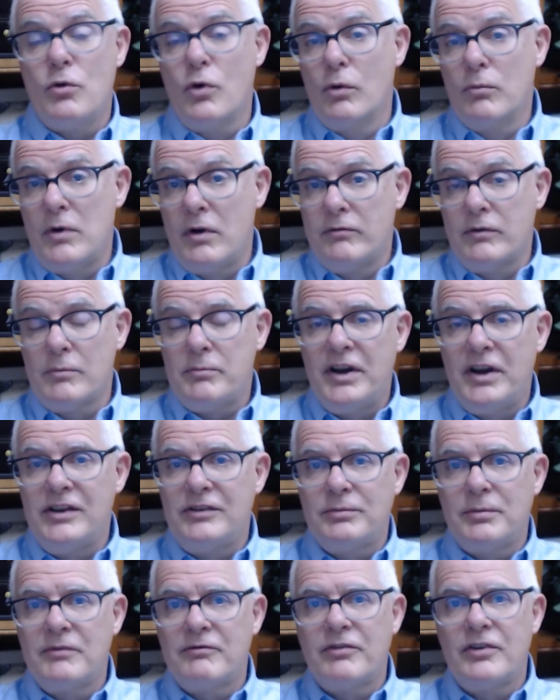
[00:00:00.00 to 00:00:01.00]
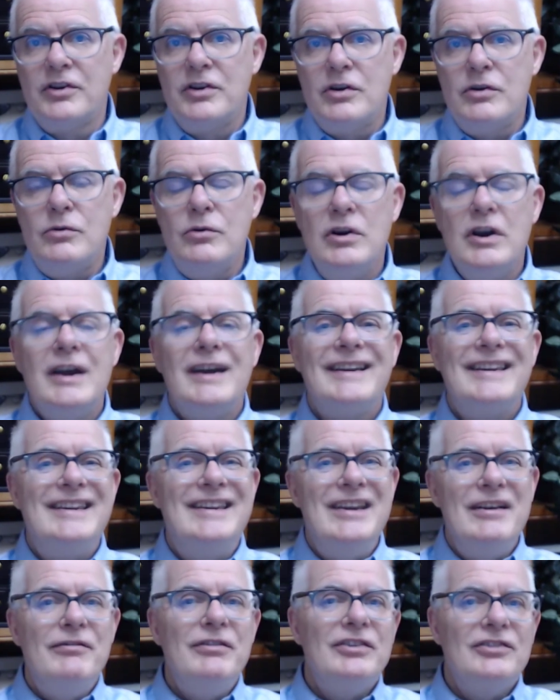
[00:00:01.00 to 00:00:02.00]
hormone replacement for you?
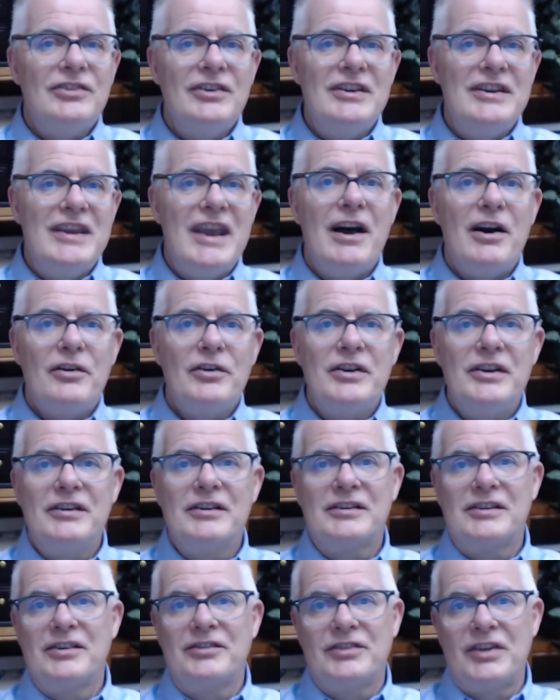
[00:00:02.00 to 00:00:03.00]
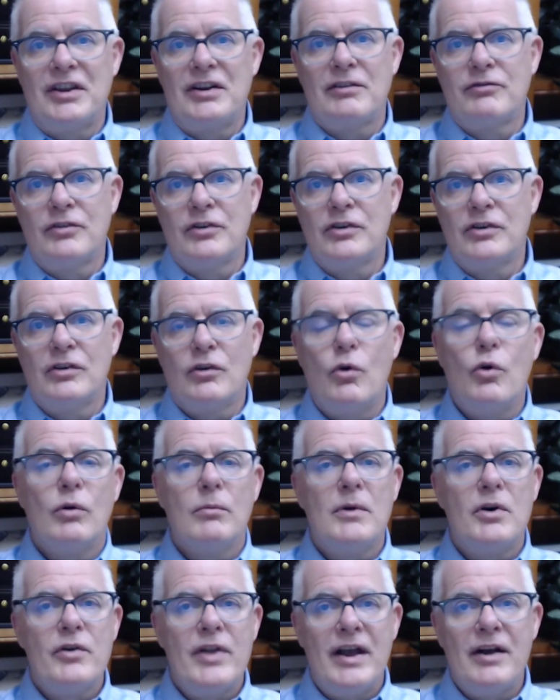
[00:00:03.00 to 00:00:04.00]
Give us a yell here at the Center for
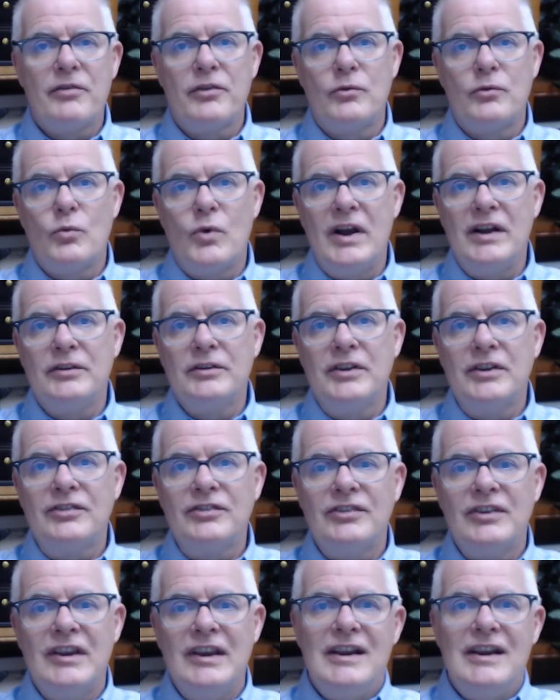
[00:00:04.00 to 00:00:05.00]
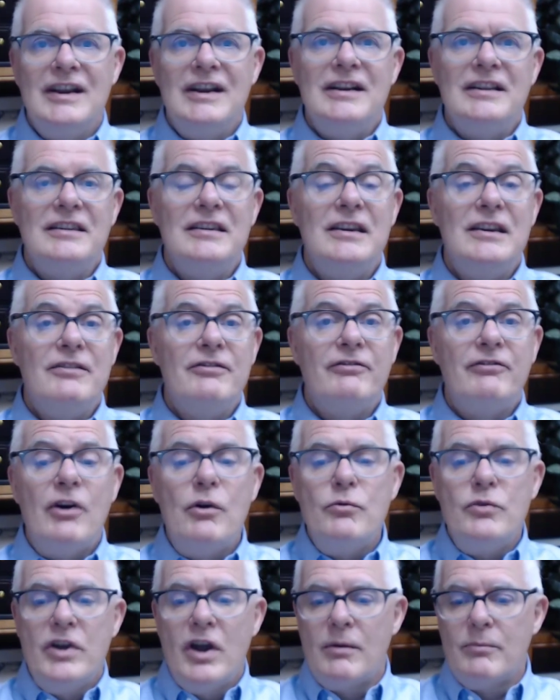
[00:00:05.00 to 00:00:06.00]
Hormone Health and Wellness. The
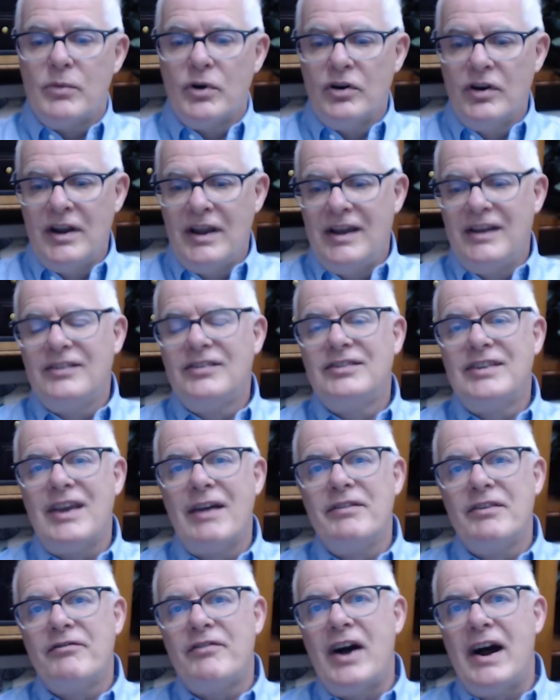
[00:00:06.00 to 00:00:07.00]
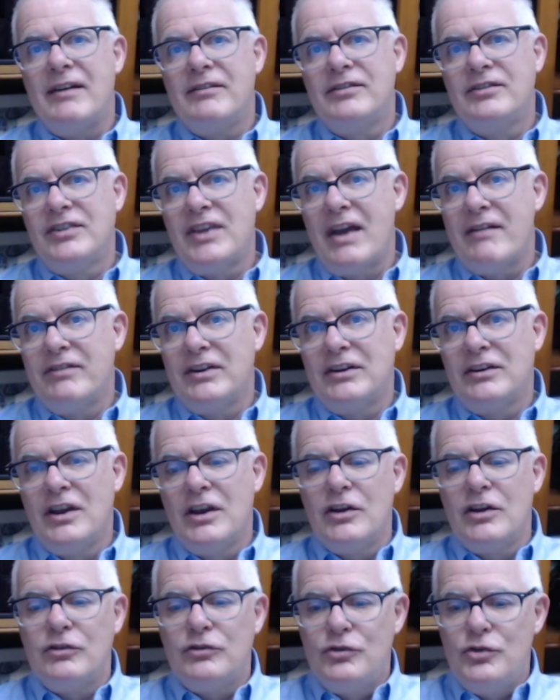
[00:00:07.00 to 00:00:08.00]
phone number
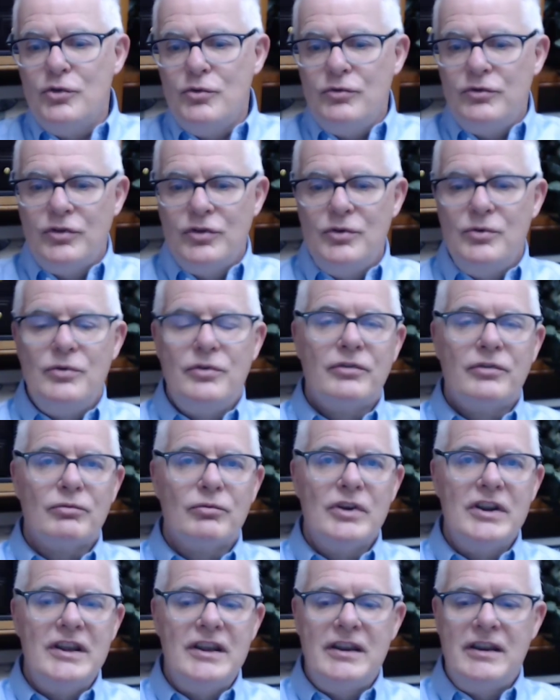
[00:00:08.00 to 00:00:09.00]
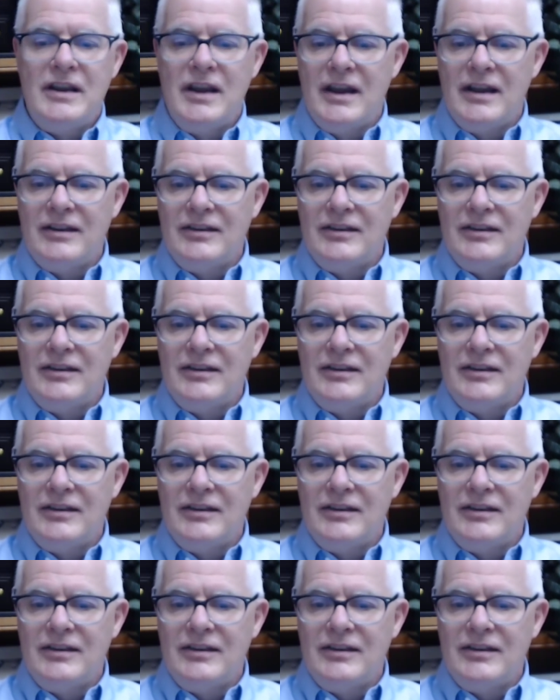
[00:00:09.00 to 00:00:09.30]
757-223-0940,